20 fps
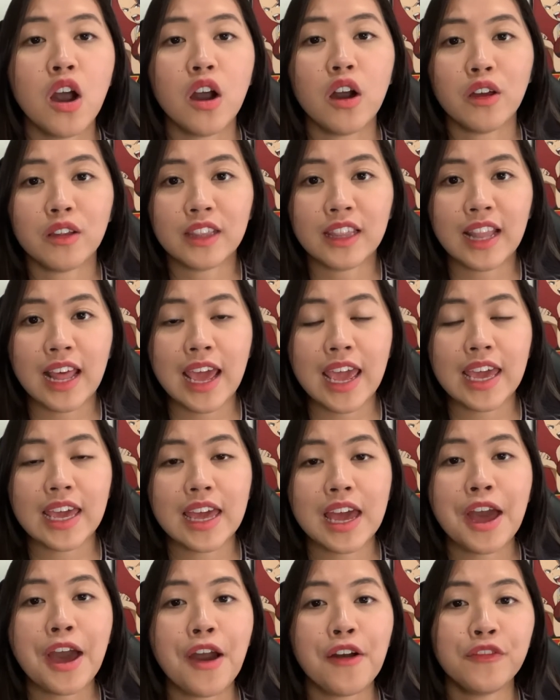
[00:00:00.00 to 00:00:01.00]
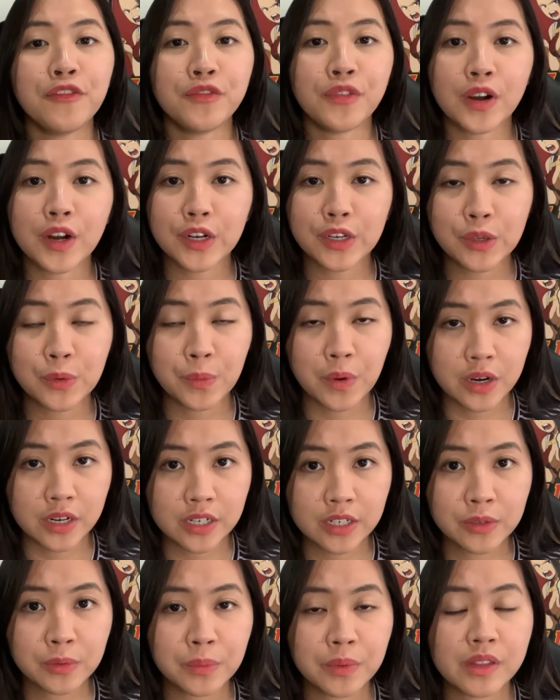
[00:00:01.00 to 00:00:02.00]
on like how far you
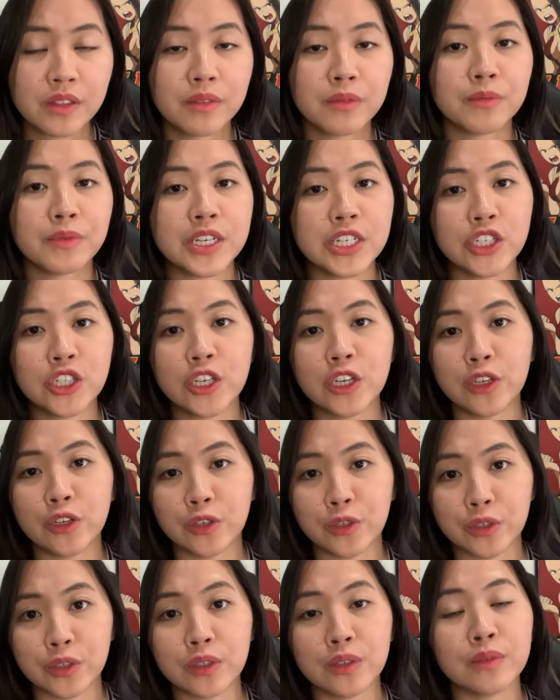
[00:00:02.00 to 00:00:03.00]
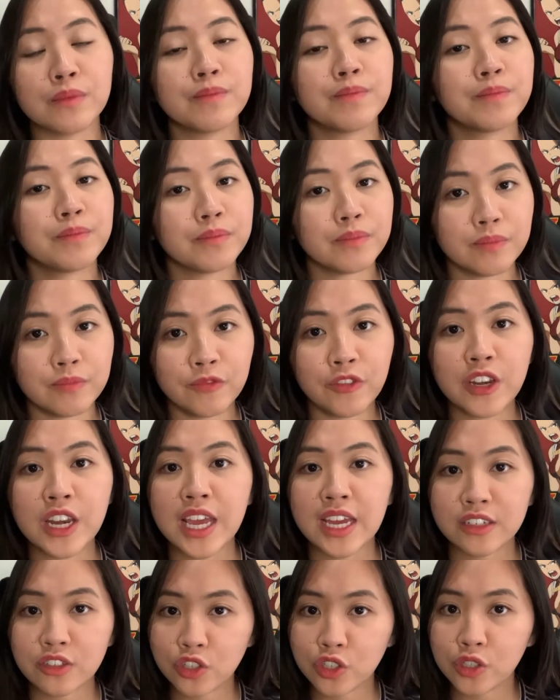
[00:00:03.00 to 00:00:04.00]
are with reaching your
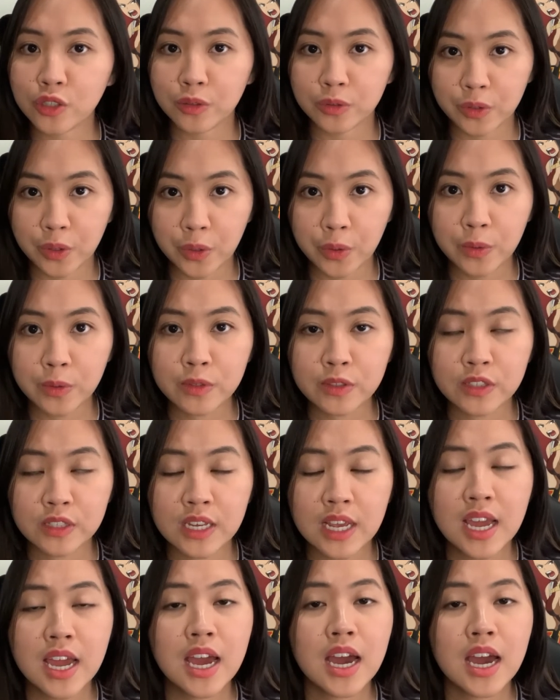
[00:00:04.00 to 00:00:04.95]
financial goals.